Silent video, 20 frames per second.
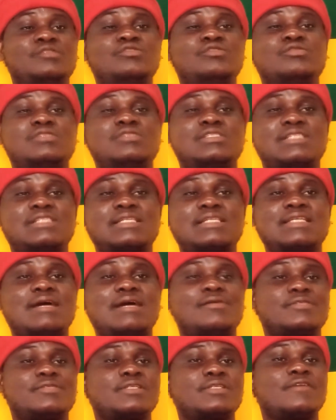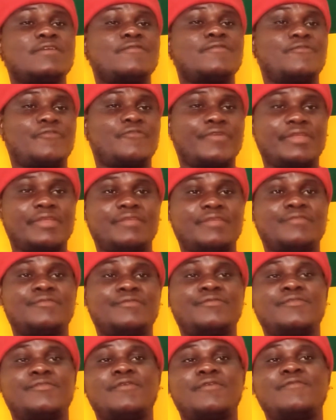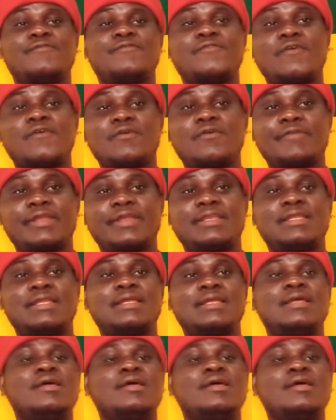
to set ourselves free from foreign.